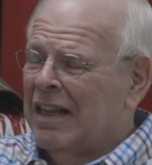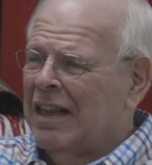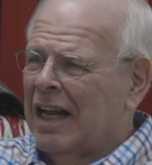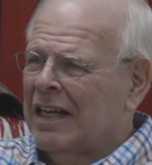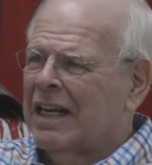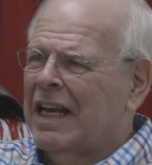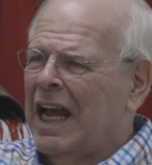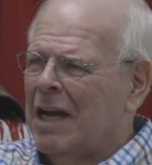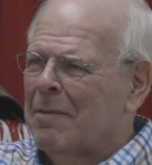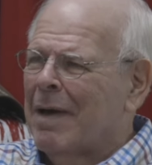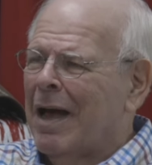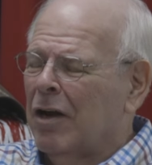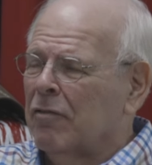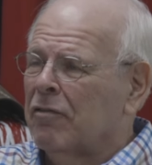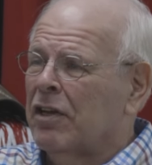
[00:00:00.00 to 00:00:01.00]
that came
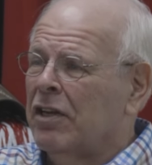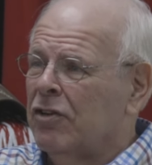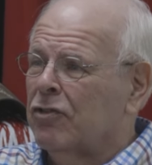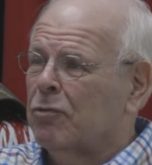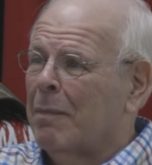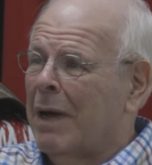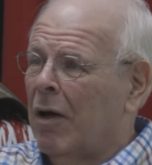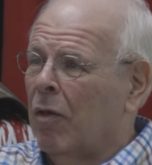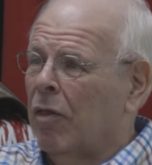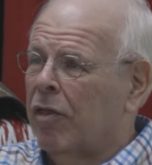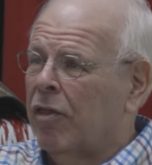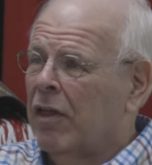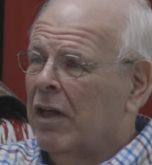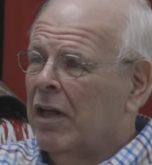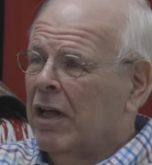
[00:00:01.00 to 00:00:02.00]
out of his
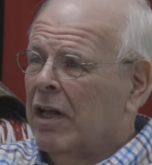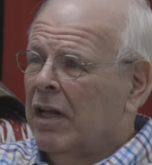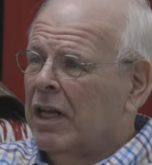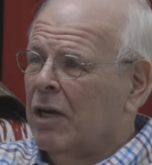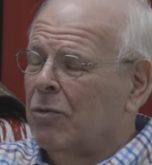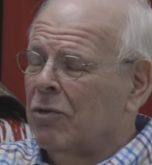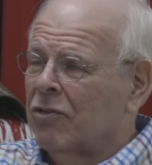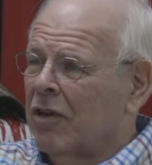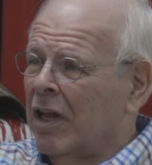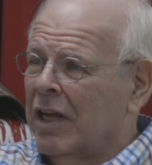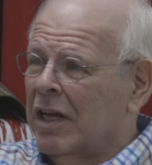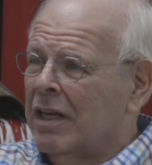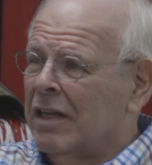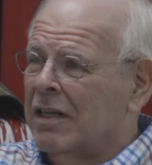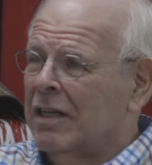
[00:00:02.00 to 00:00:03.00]
mouth. It was
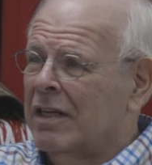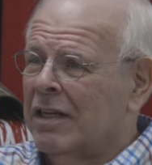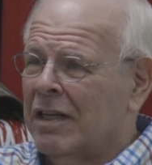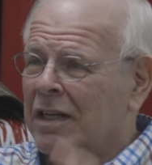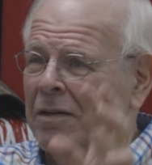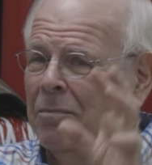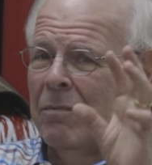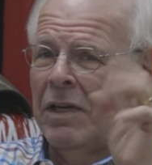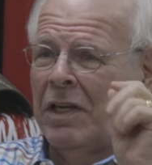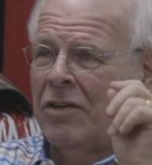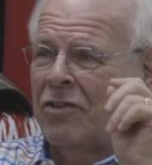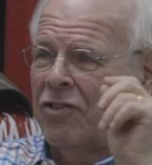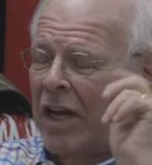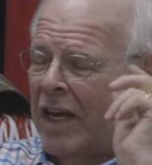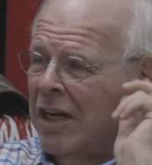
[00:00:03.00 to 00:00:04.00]
like
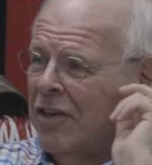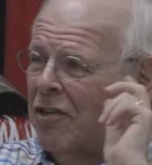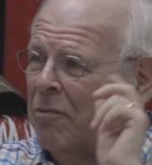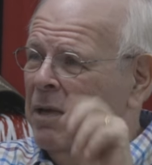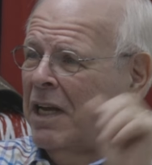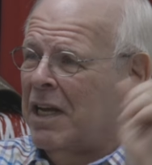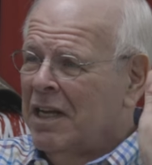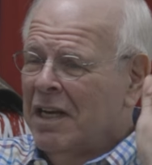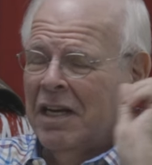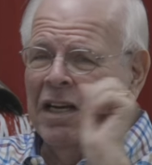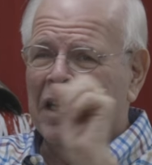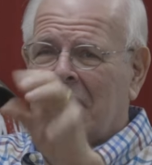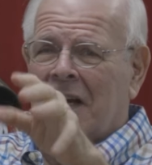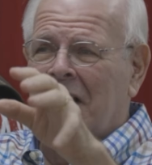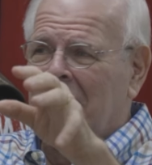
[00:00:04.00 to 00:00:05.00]
he'd say it to me
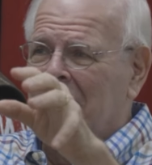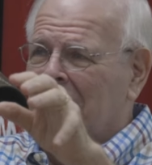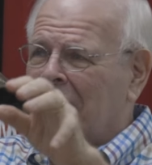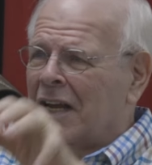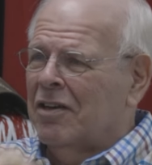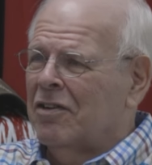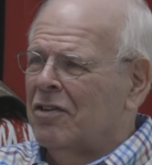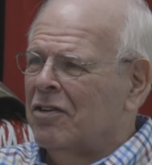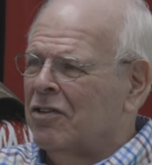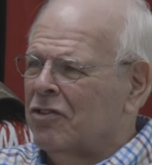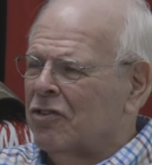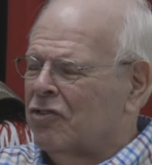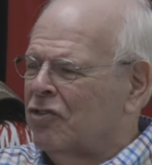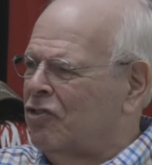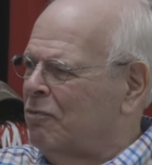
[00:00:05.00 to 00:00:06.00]
and I'd
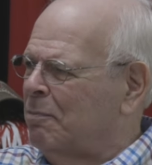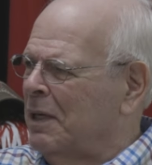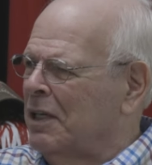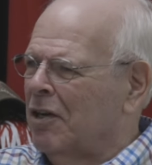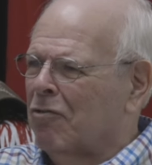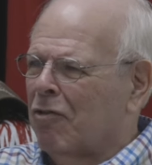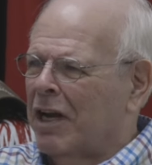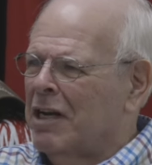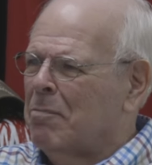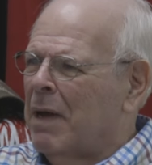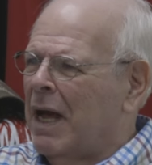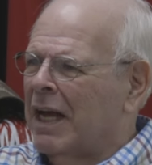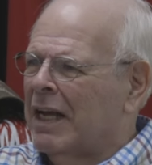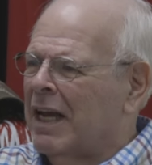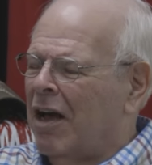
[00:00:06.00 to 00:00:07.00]
spit it right
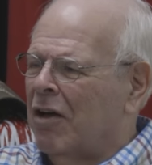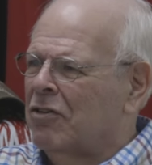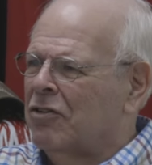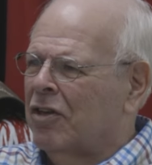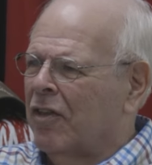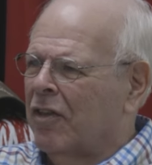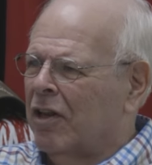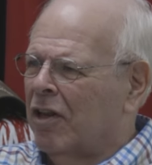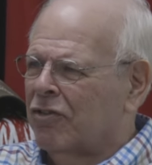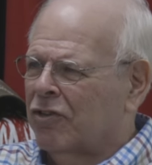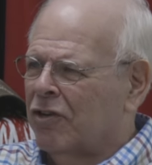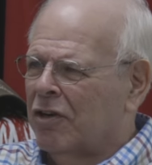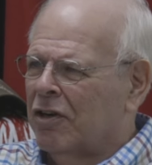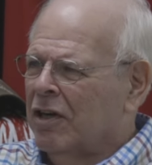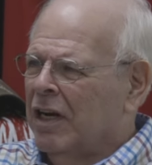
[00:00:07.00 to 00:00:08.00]
back out to the
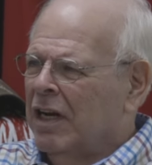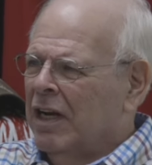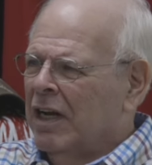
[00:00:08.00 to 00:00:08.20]
listener.